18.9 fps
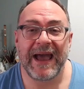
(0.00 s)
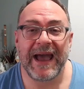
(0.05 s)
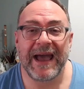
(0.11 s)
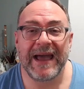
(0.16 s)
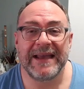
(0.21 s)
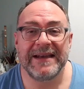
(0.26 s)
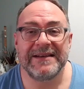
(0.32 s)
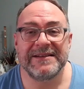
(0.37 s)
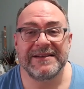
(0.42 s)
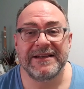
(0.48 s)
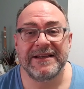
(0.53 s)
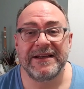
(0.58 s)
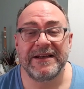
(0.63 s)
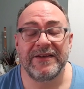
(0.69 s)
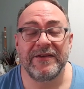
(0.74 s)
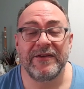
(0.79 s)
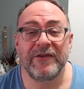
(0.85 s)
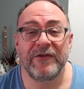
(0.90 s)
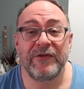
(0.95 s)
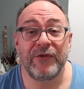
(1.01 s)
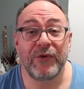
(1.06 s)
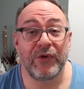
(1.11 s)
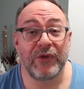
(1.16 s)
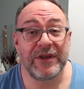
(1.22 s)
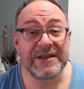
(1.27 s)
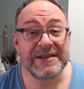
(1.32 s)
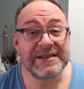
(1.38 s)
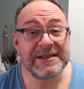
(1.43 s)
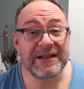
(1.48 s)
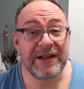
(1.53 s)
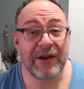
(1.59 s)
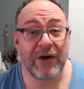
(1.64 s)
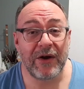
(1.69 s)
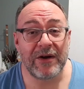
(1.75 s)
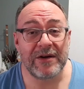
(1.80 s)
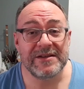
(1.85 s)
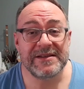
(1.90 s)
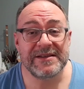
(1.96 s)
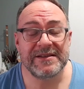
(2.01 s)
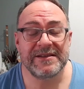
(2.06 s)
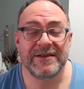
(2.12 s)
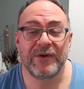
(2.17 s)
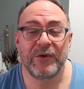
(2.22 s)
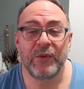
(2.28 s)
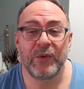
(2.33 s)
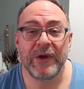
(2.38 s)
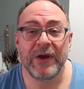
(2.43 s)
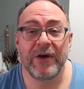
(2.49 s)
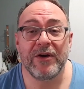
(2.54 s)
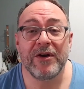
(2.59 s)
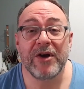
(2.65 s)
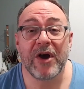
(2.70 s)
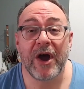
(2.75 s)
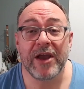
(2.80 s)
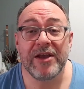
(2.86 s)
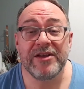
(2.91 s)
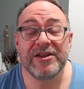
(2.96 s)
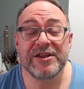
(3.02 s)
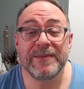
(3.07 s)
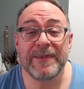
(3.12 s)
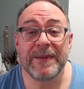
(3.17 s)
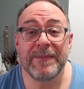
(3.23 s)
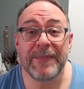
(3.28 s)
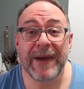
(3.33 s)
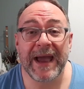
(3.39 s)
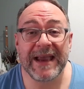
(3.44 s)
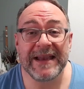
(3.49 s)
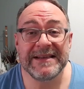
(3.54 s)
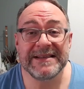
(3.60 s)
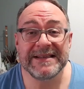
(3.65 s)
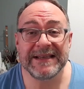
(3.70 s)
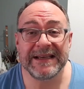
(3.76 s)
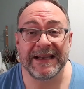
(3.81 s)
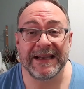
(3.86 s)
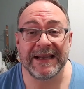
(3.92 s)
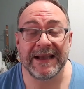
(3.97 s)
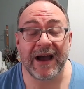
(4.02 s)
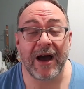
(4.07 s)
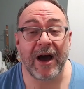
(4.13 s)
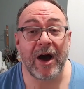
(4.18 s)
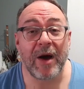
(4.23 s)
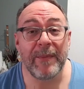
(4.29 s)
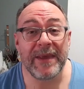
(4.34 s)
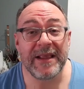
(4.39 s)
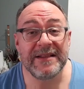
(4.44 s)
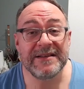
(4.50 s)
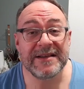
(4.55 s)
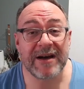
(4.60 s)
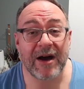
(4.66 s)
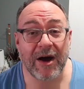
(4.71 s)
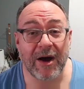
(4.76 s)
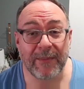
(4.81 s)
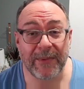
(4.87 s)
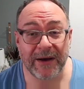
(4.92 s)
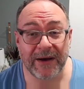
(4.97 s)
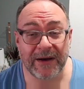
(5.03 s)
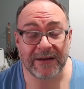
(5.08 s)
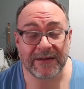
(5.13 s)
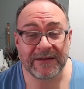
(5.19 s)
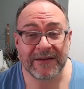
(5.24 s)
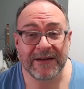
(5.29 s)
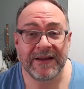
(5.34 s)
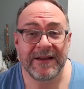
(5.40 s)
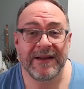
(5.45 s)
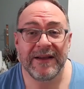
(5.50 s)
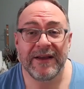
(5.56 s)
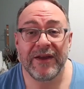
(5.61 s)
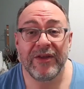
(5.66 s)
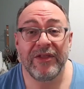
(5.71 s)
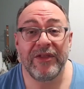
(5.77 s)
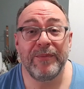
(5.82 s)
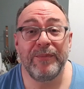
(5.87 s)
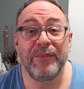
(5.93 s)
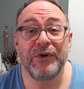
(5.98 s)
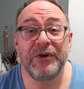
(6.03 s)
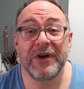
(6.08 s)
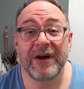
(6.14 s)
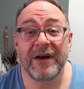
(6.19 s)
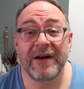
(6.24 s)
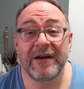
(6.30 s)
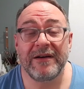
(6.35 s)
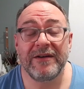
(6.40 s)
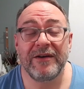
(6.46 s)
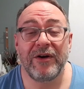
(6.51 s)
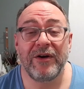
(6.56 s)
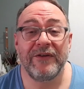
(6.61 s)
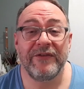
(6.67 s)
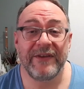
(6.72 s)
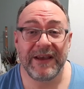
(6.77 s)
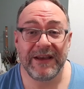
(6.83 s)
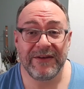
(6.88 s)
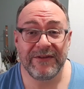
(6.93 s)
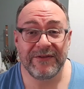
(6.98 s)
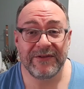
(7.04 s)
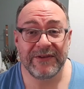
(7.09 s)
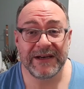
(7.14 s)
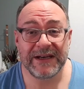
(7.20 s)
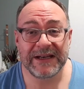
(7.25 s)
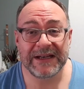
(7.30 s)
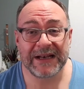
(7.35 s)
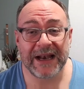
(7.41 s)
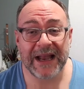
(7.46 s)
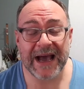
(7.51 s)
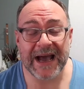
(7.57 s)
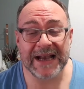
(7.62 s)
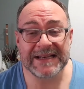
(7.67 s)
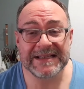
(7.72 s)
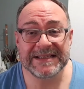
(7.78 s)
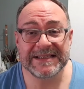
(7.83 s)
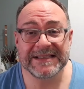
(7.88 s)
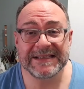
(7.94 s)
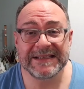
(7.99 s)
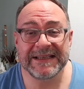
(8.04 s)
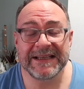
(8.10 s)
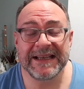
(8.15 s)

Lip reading: And for this class we are going to be painting Amitabha, the Buddha of infinite light.